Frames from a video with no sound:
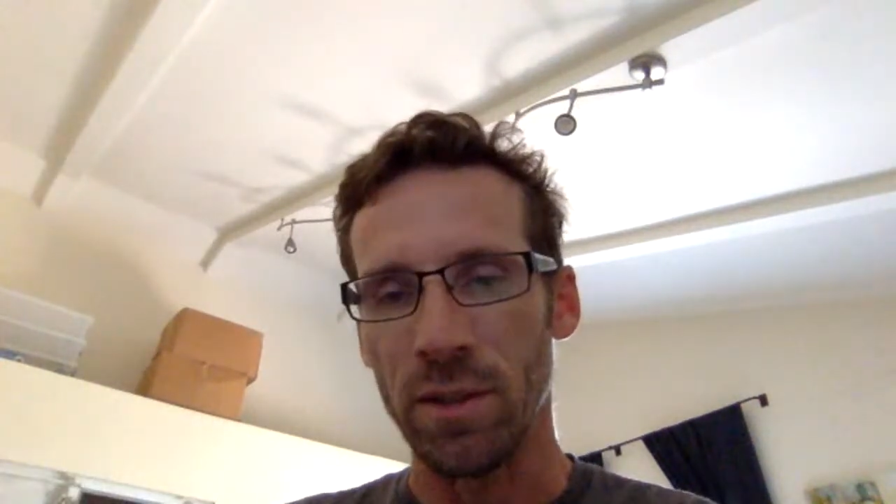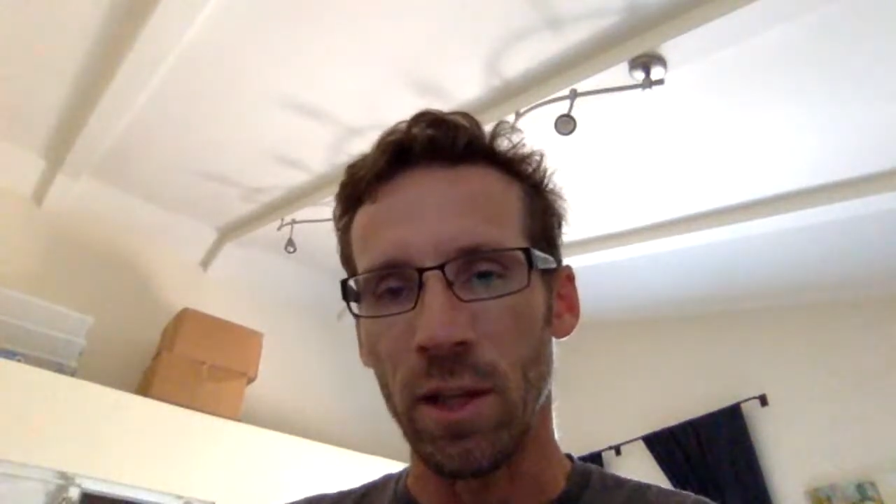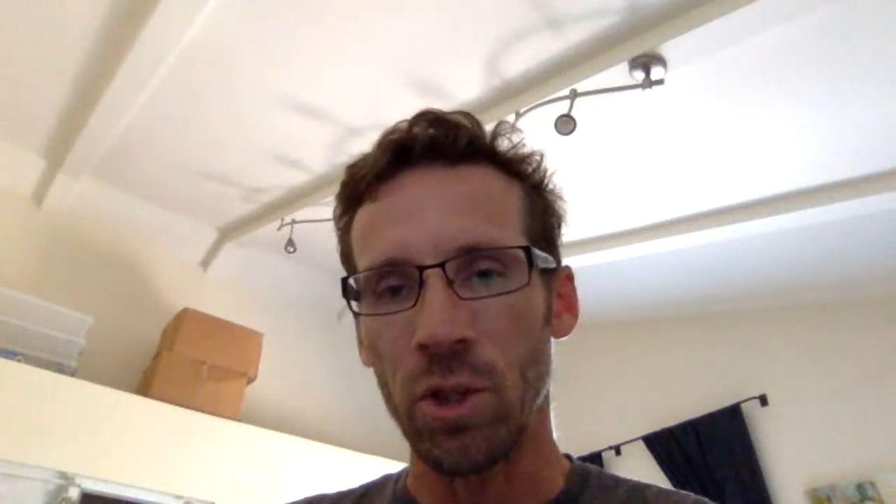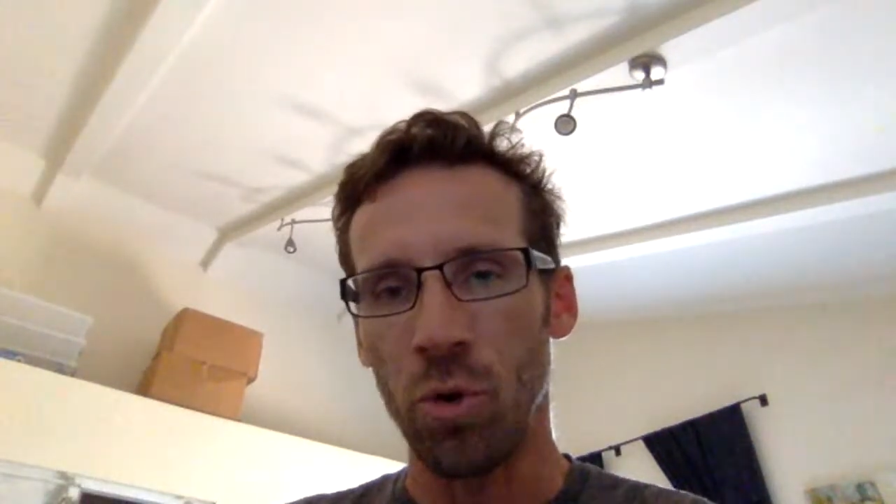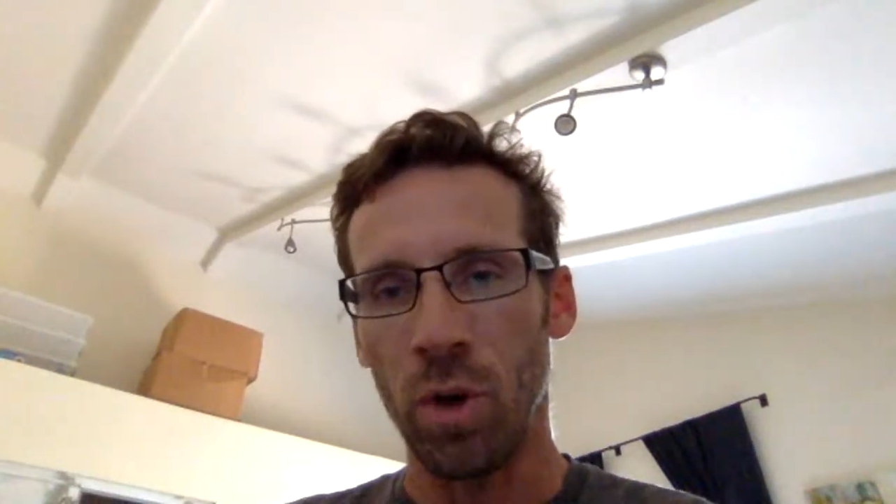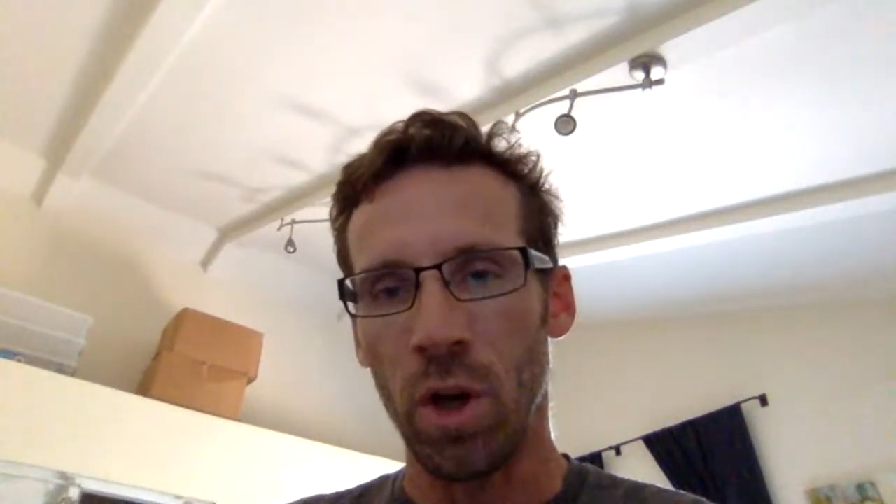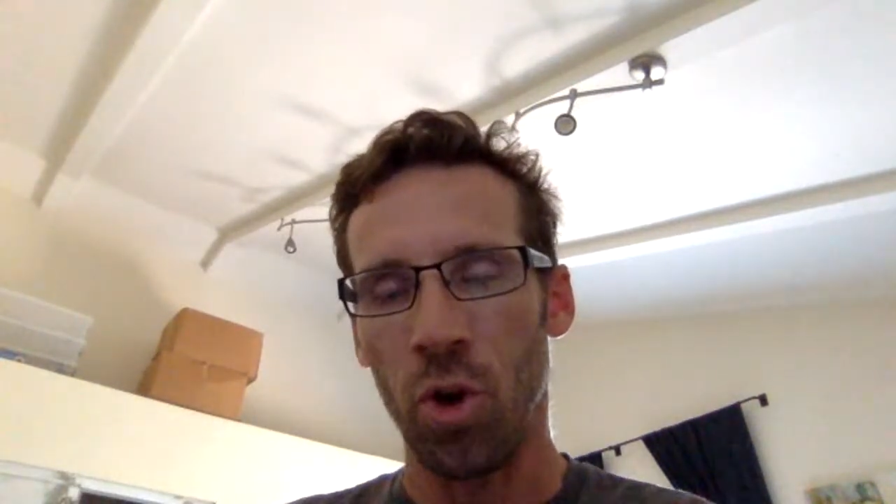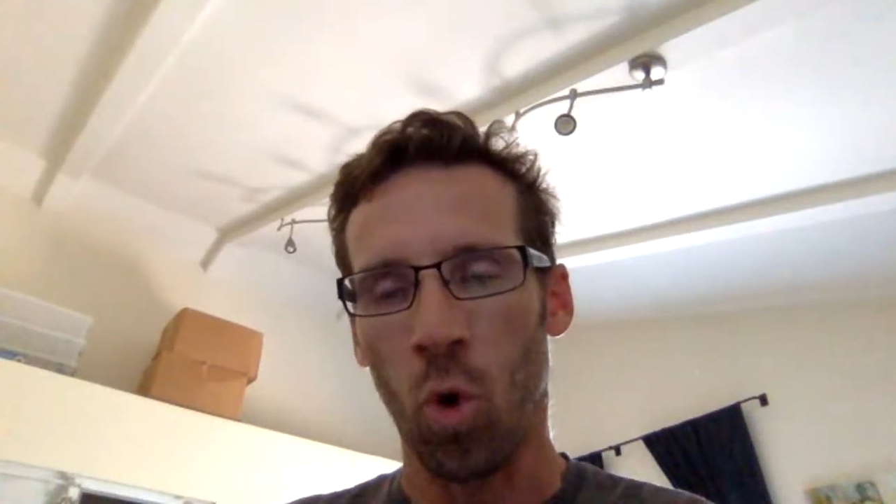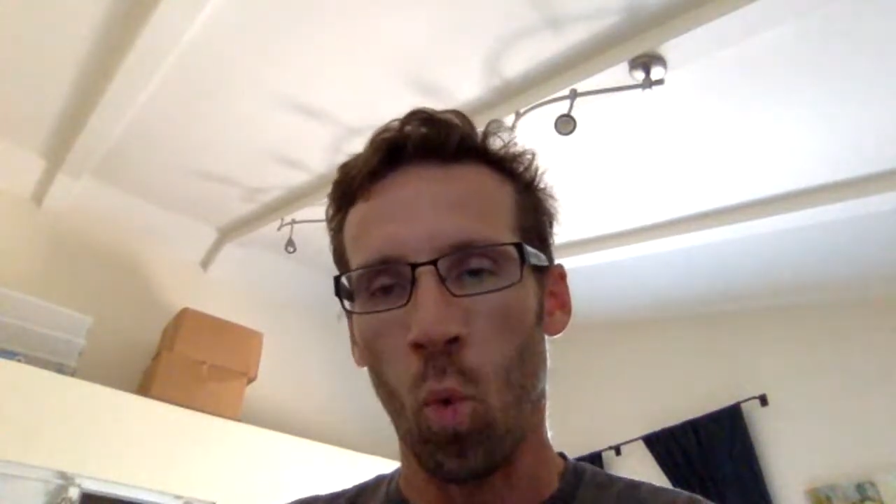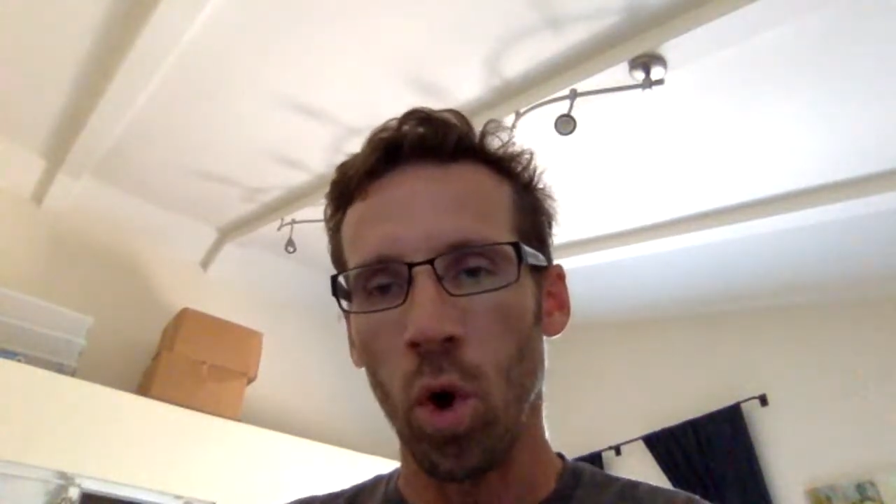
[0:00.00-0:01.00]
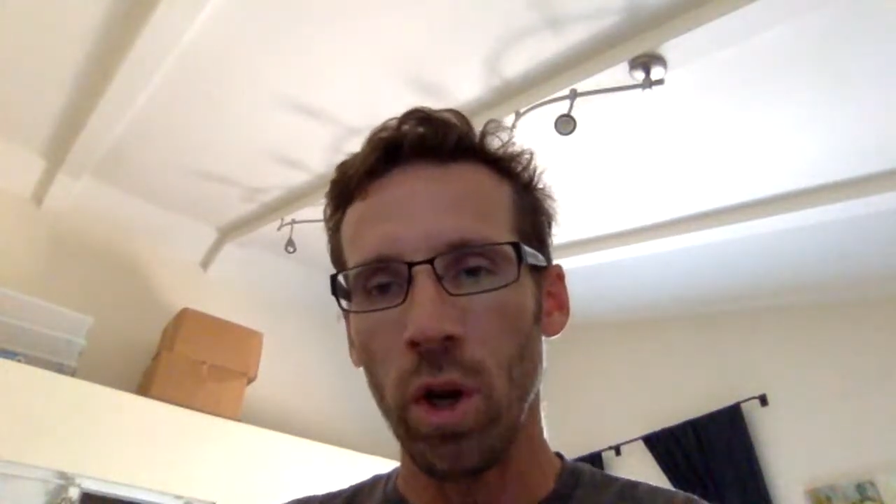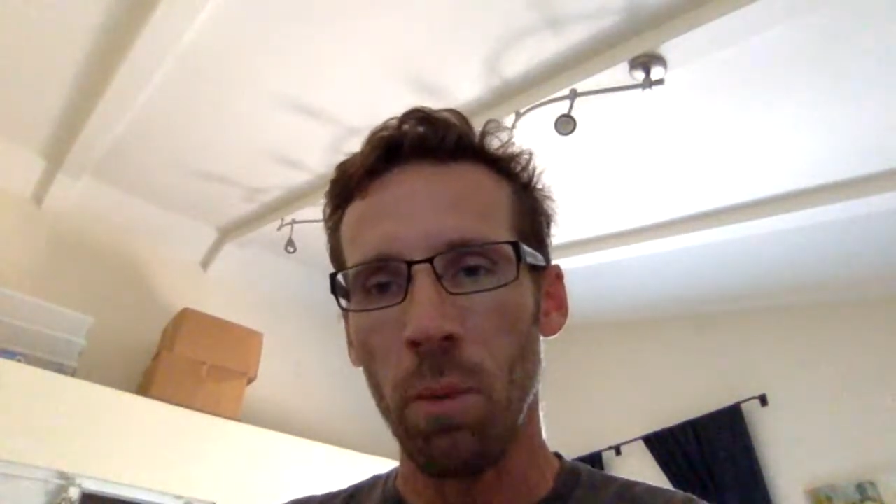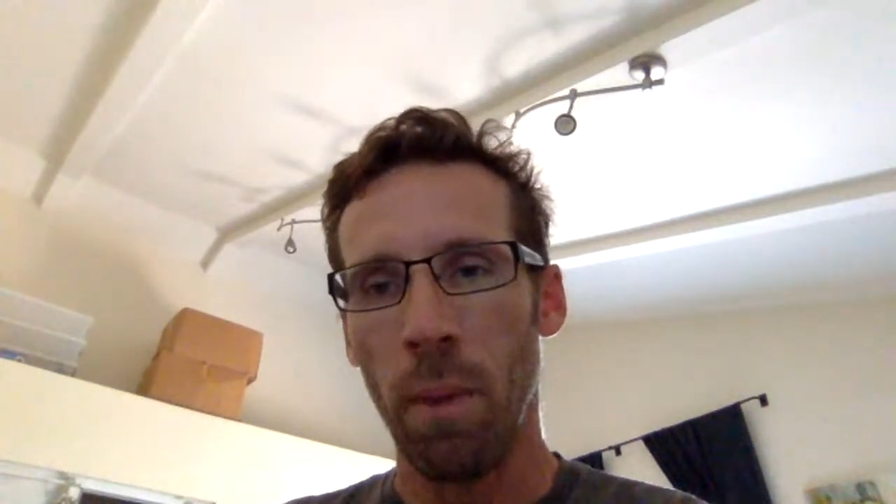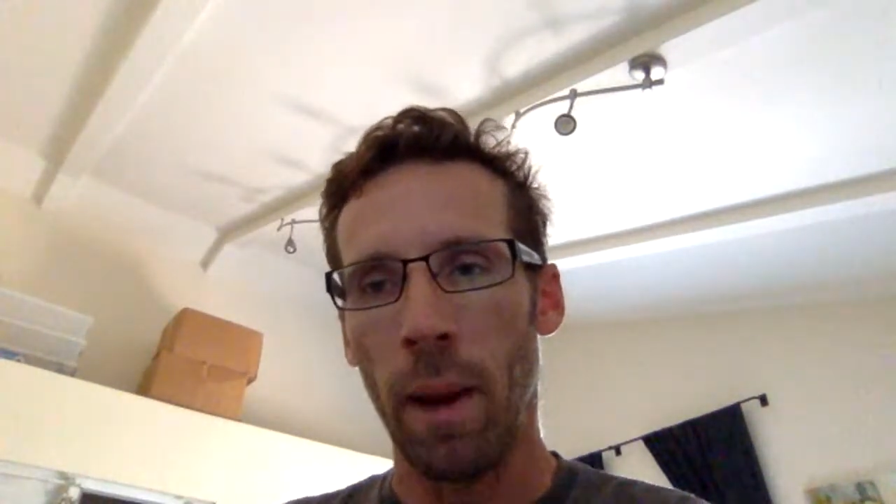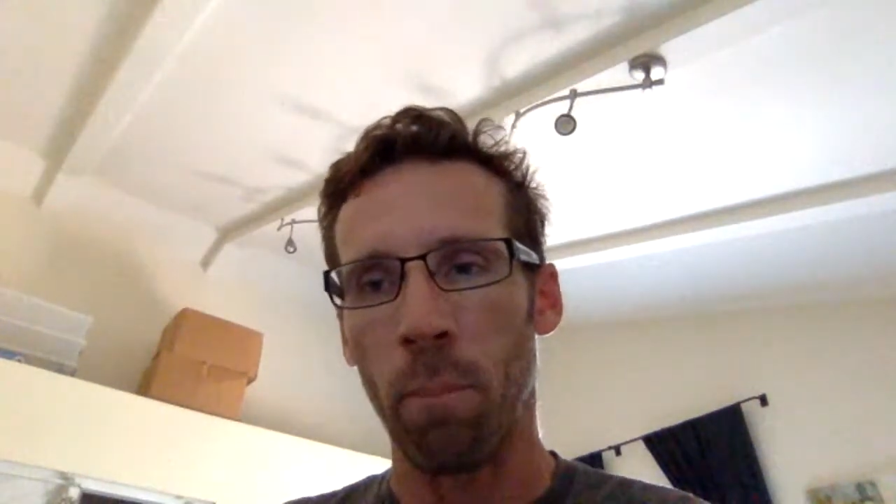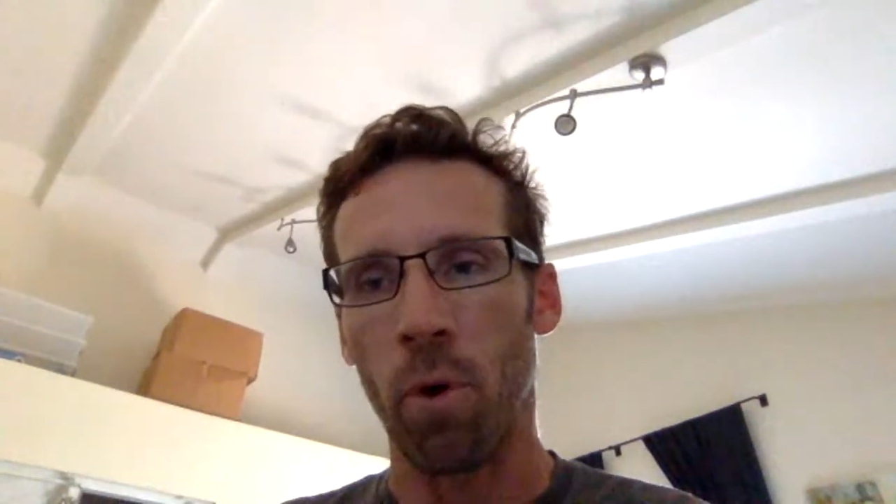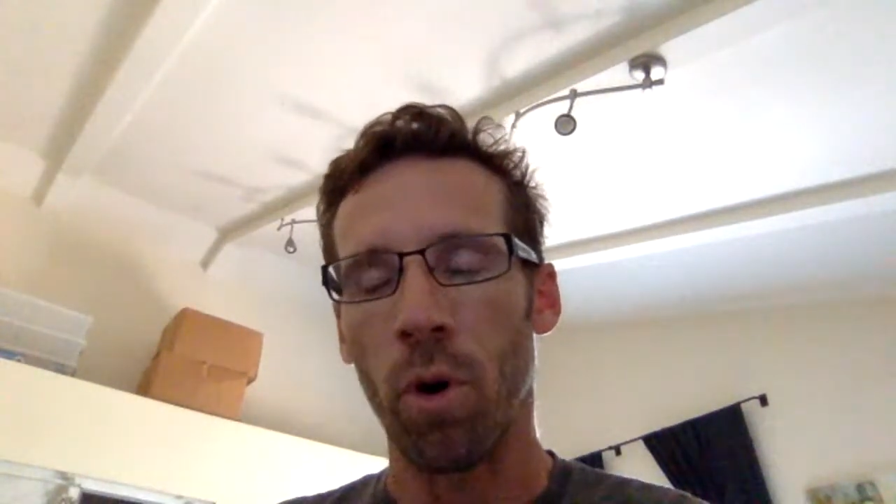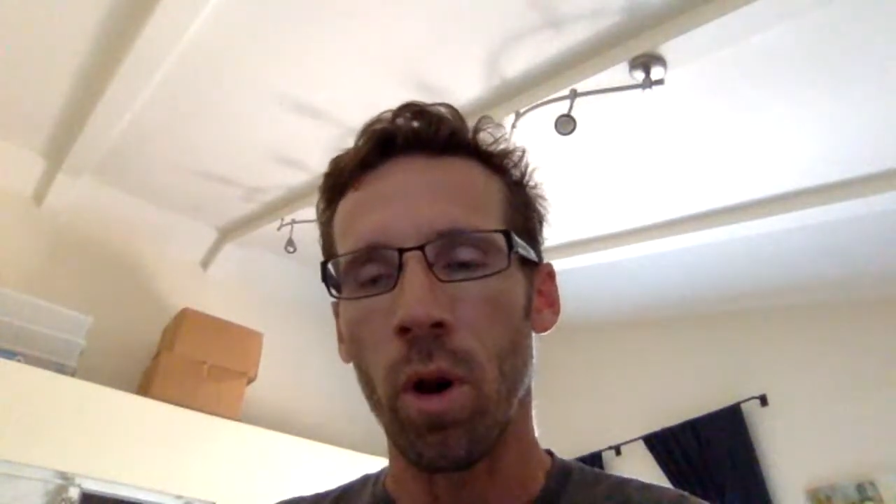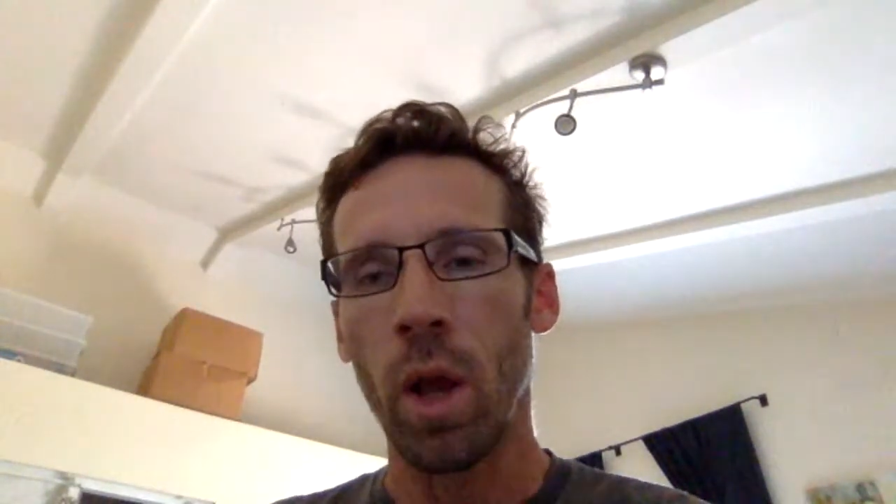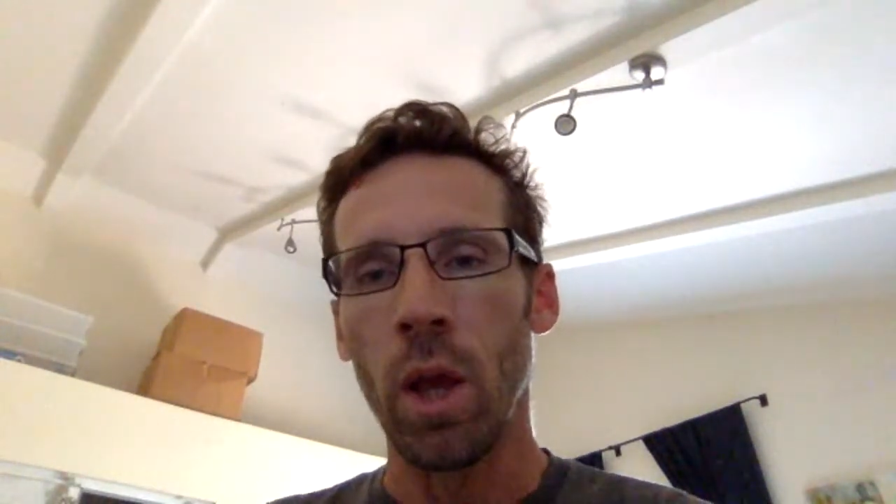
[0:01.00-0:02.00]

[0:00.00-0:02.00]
that you did in your working paper